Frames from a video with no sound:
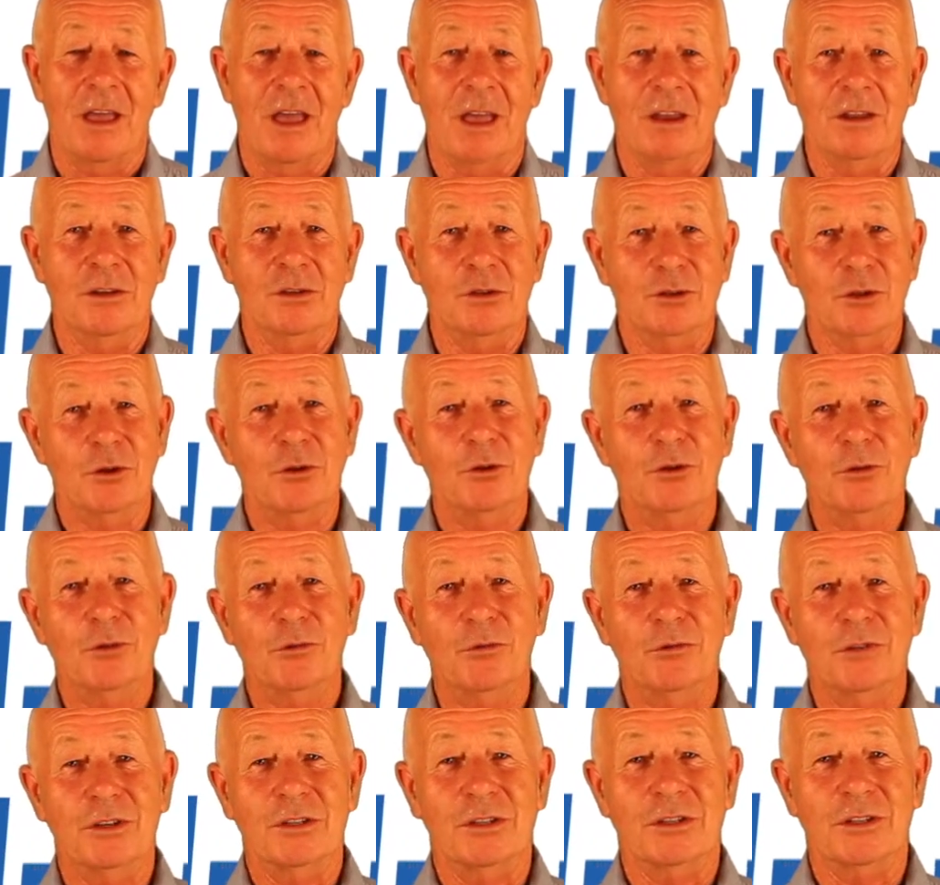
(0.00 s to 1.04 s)
And as
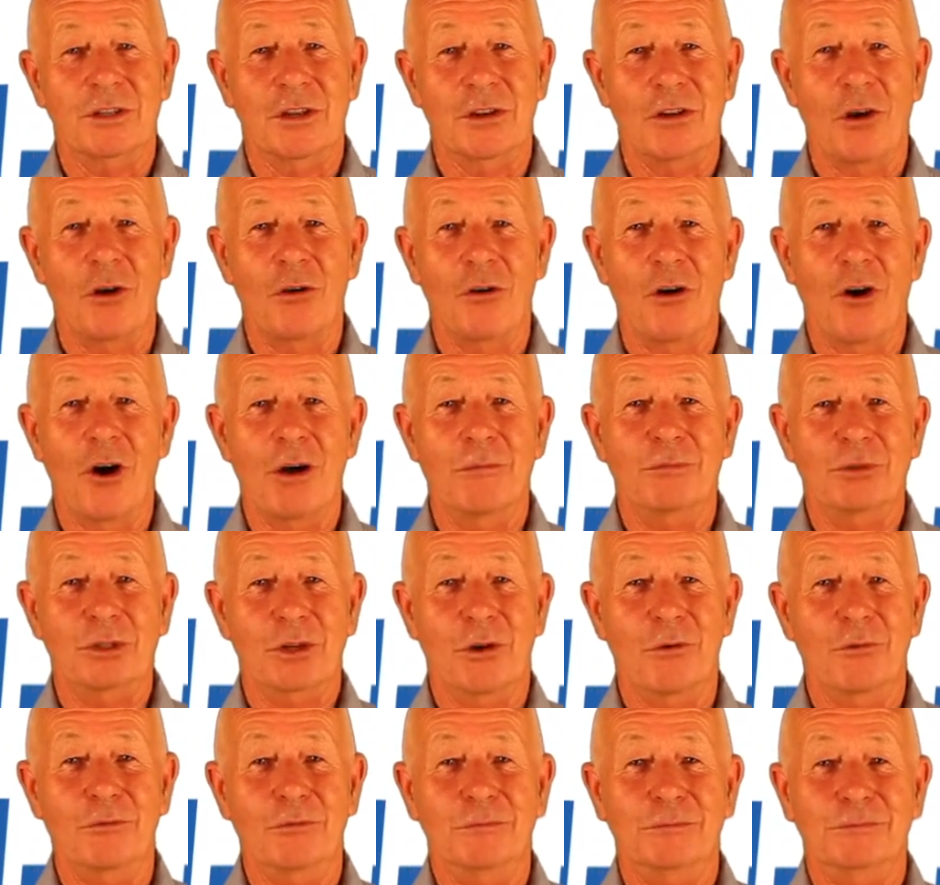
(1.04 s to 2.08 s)
usual, this is a no hype
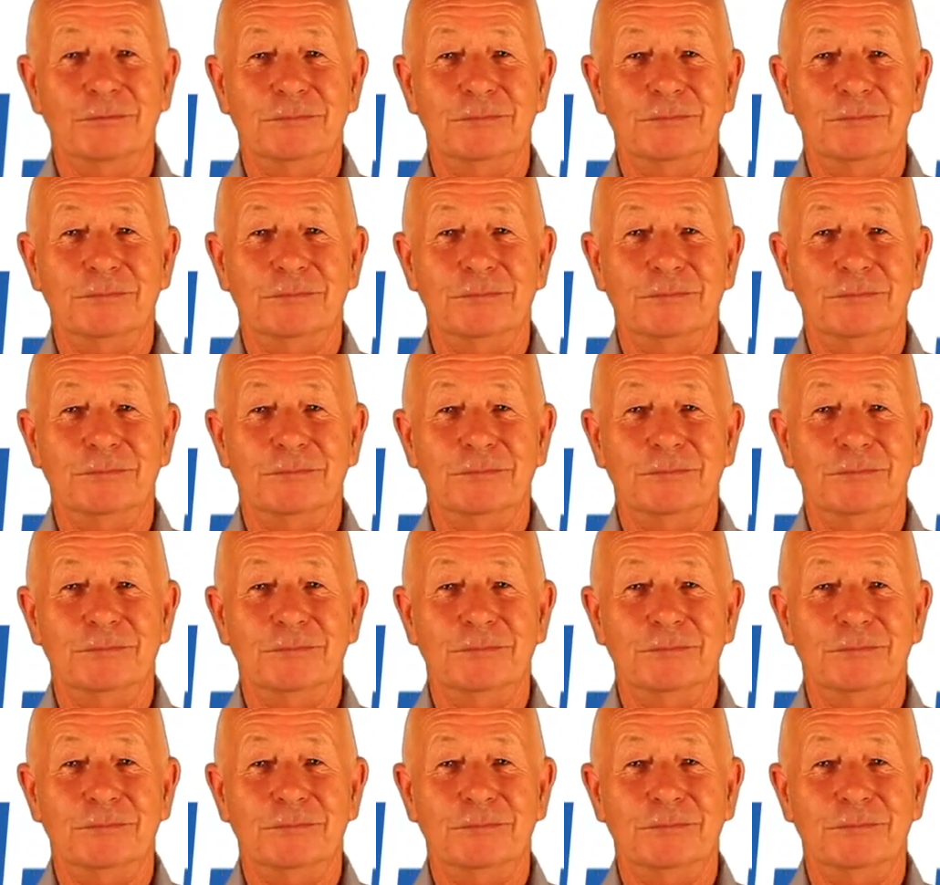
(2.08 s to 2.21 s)
zone.